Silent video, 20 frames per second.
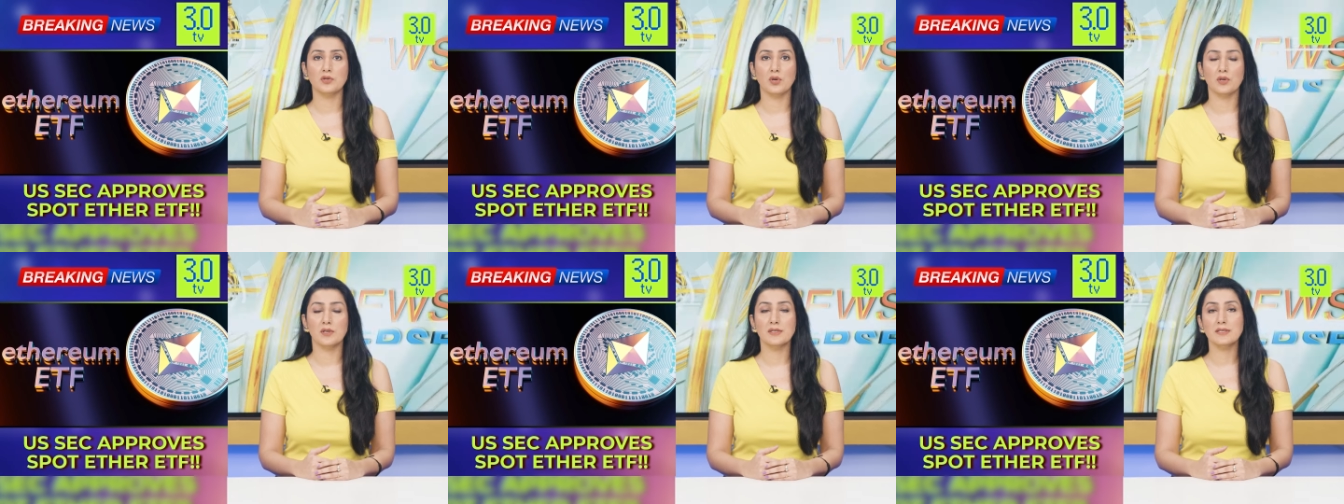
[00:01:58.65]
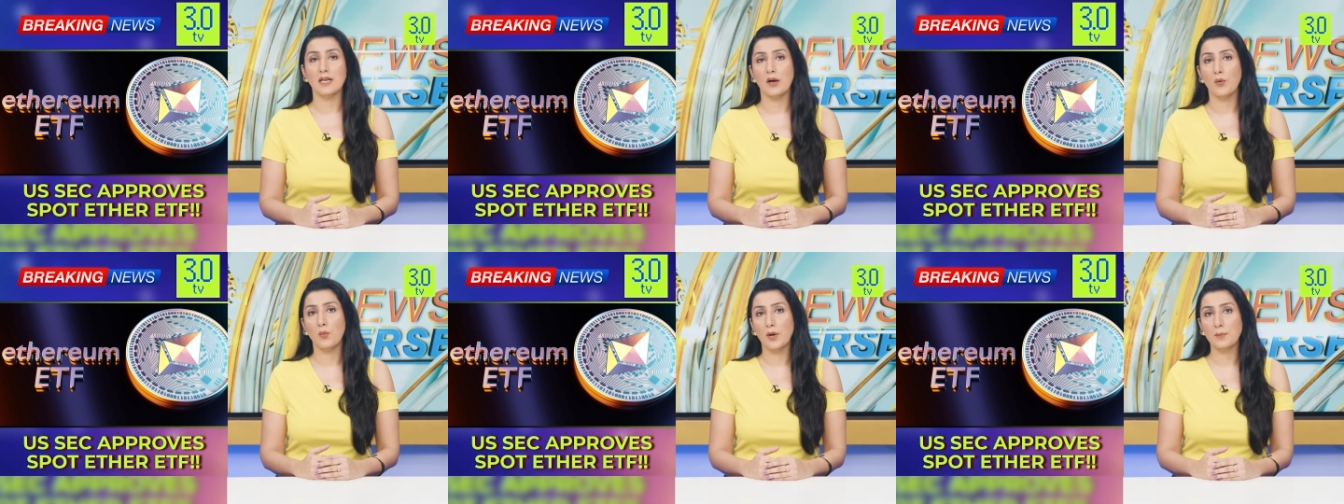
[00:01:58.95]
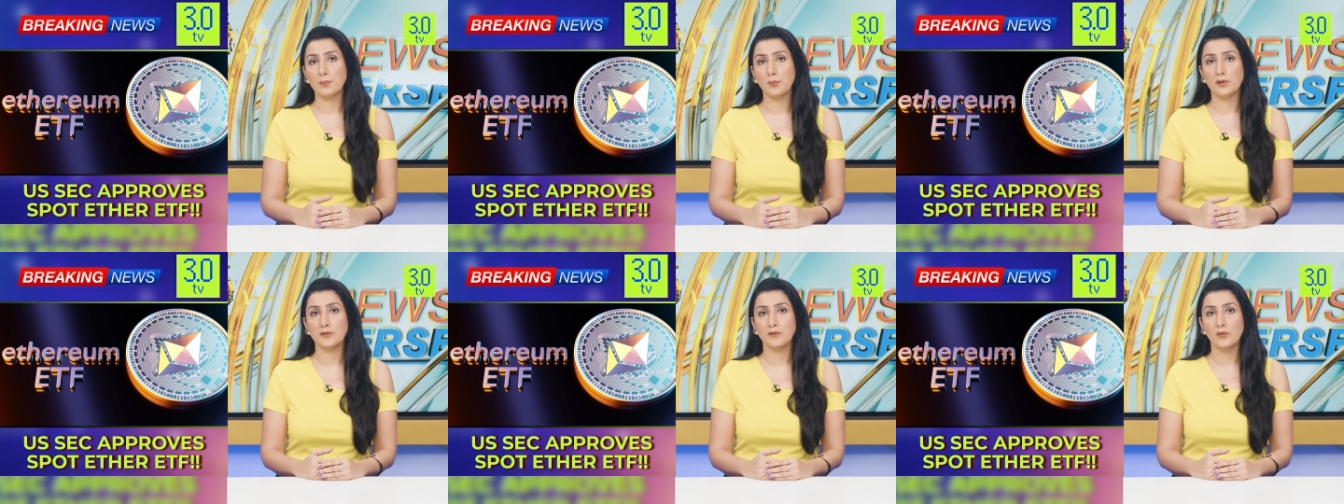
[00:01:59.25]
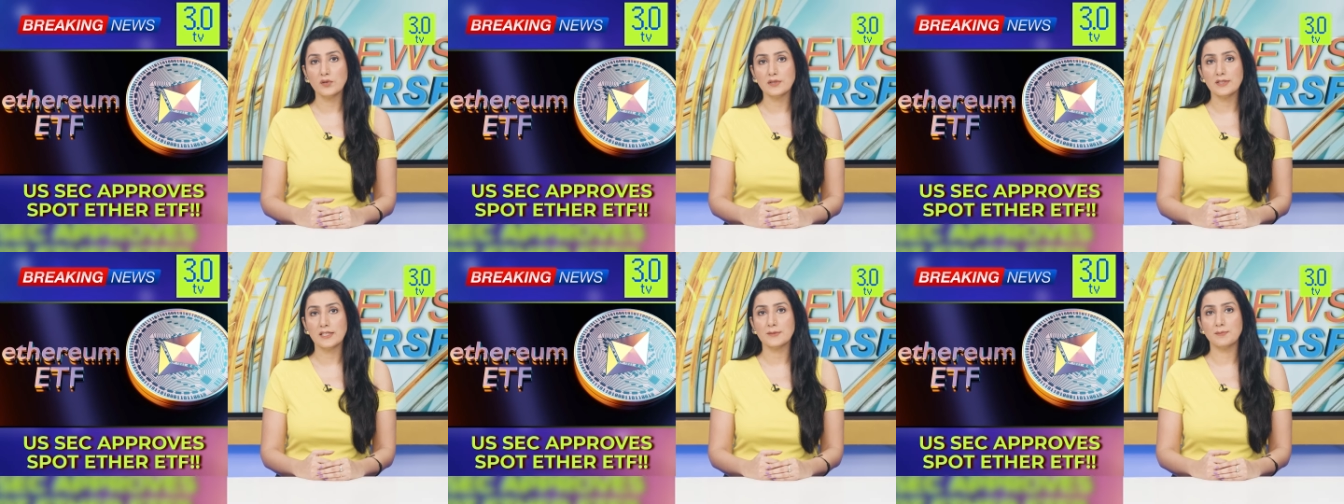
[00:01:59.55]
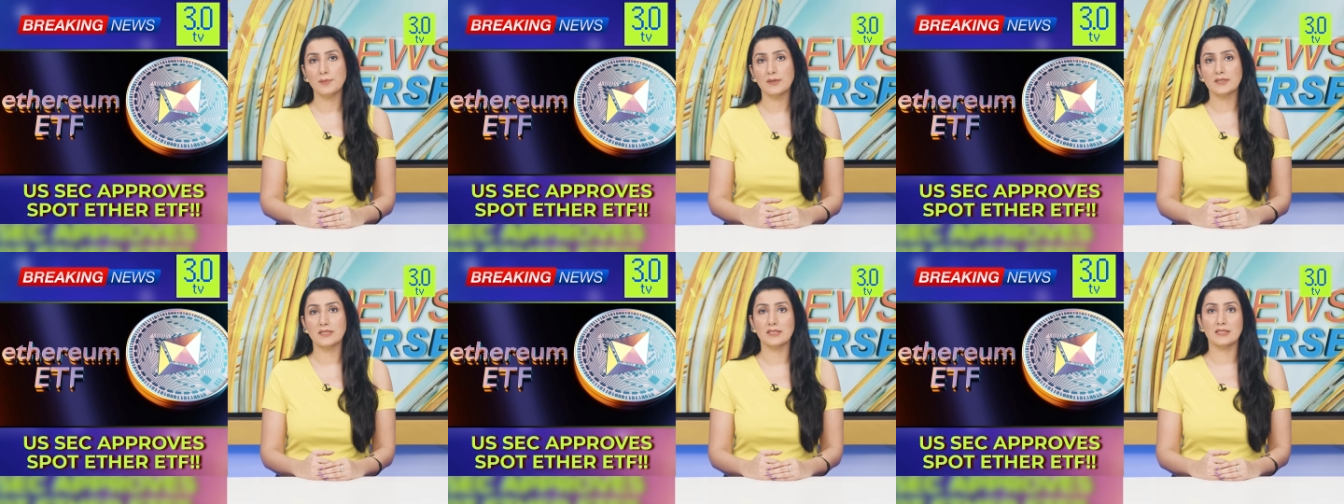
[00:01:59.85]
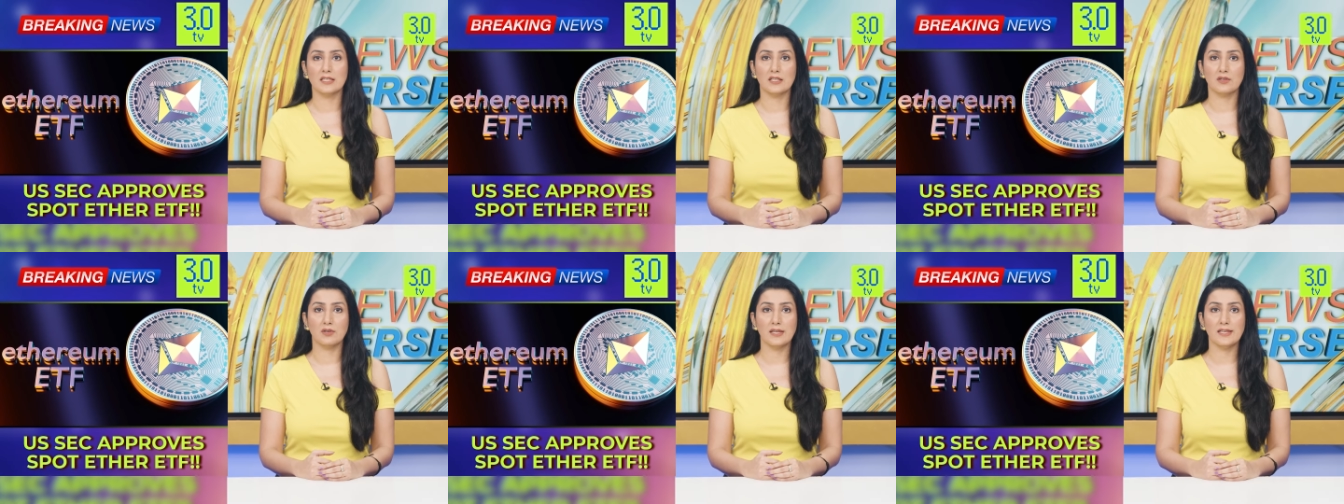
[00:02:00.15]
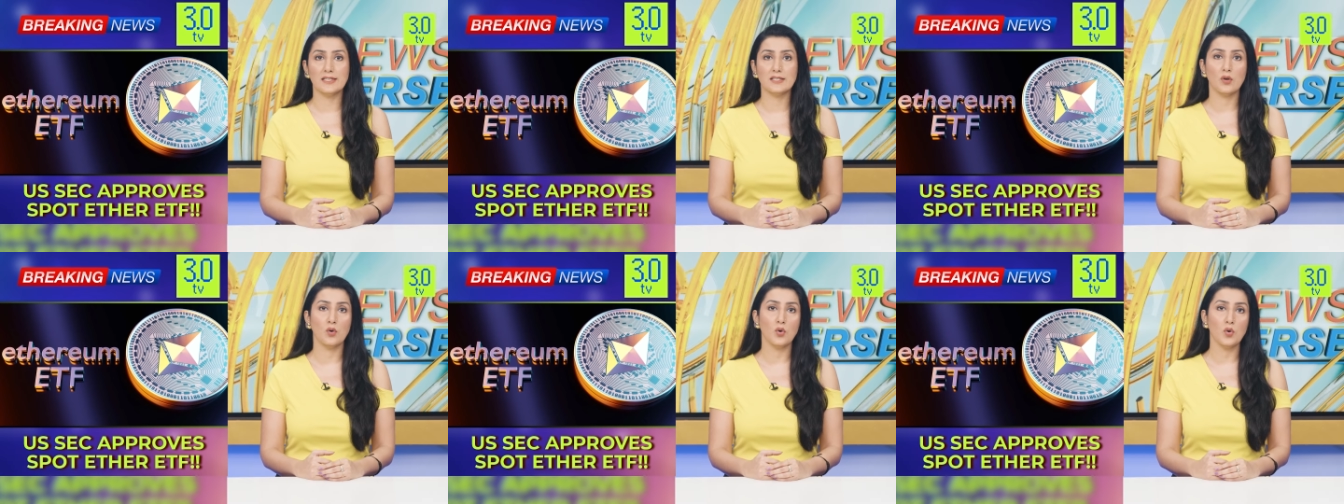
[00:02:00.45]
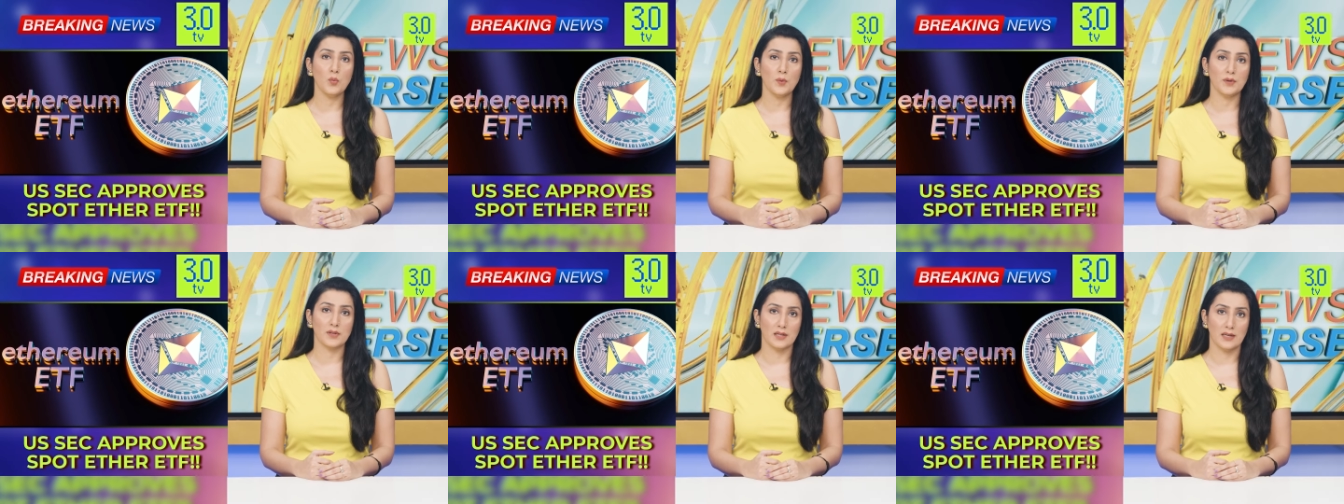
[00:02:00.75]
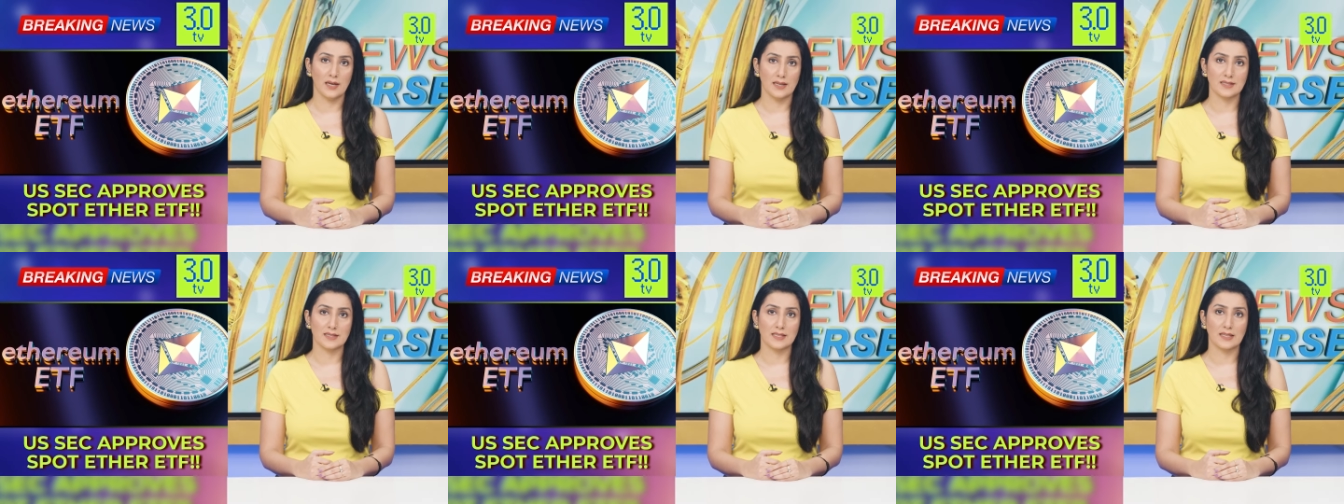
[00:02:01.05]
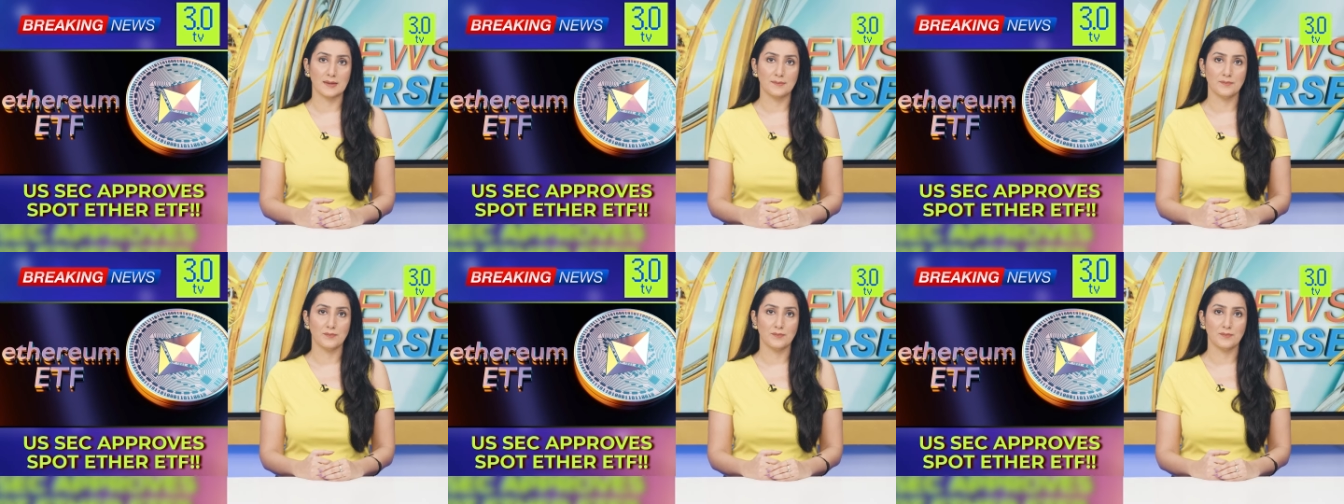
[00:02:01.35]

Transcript: a 1.46% decrease over the last day.